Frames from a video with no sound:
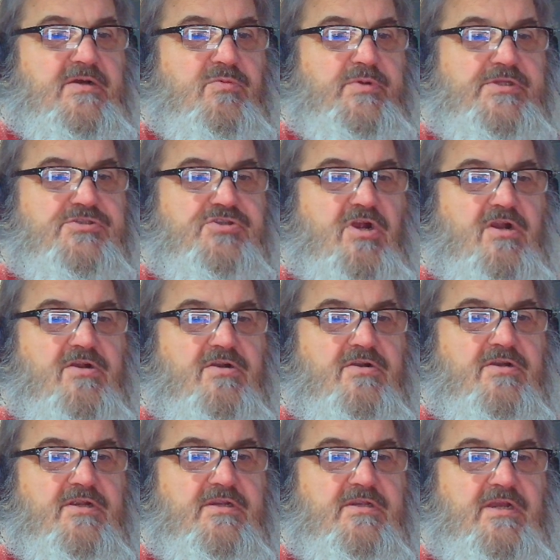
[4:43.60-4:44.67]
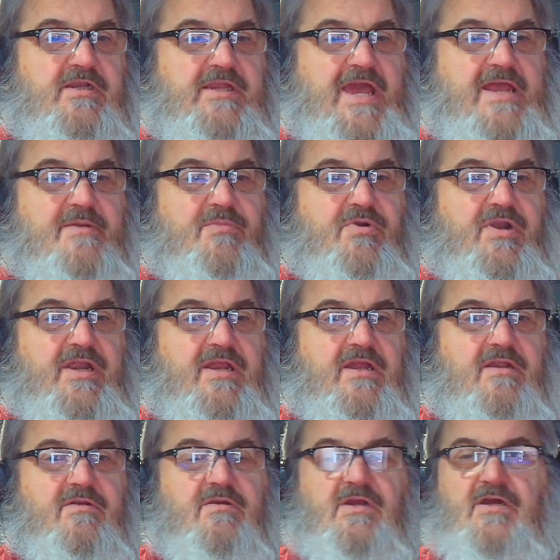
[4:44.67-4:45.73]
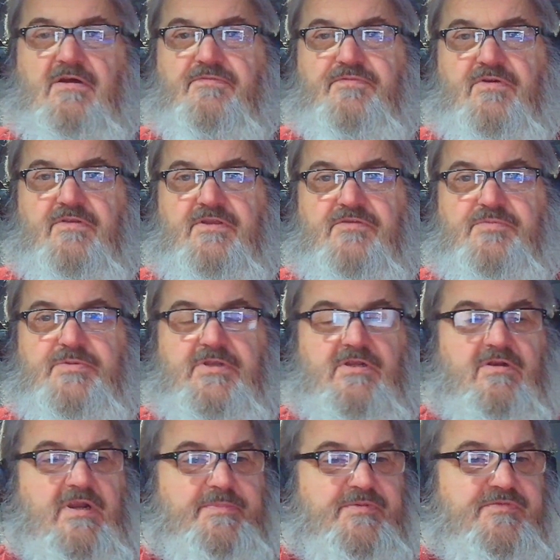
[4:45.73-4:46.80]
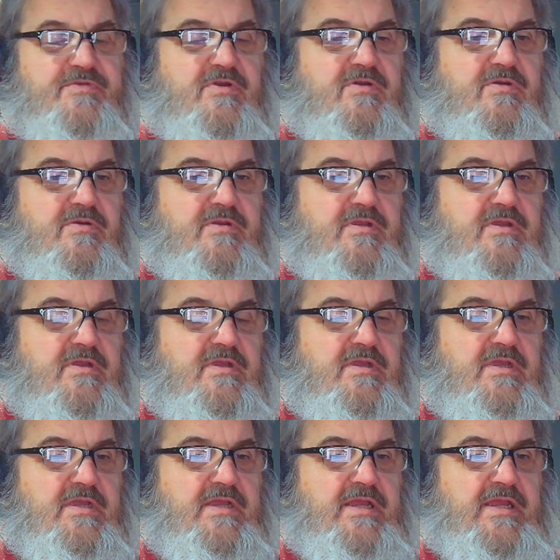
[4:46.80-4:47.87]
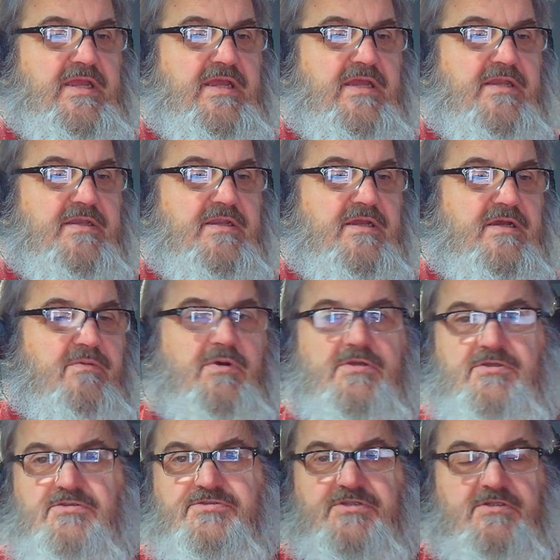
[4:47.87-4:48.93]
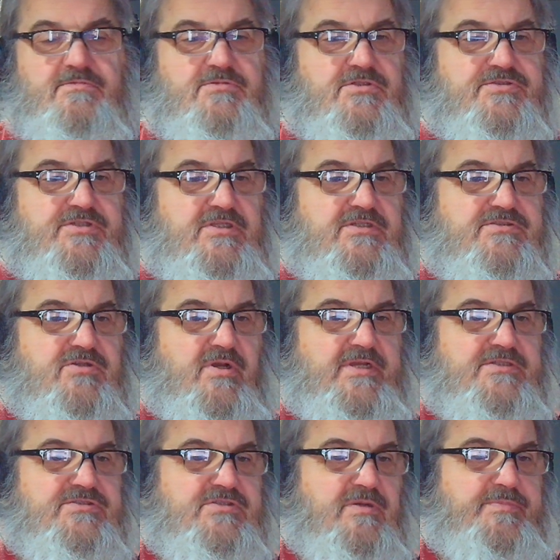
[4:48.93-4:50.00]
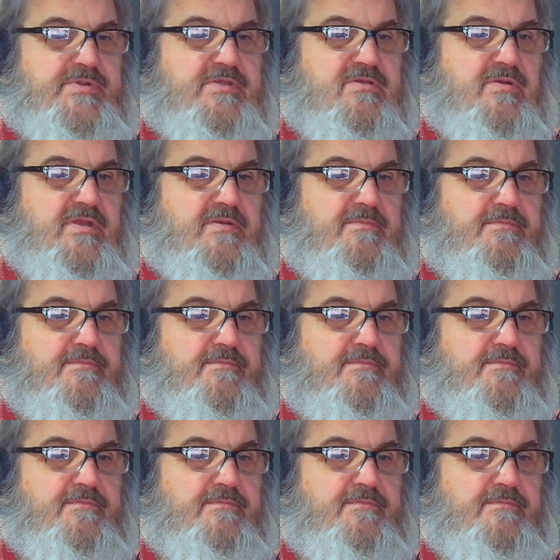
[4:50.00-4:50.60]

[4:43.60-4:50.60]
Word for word: We chartered a catamaran for this particular episode, and well, you'll see. You'll see. Let's go ahead and jump into it.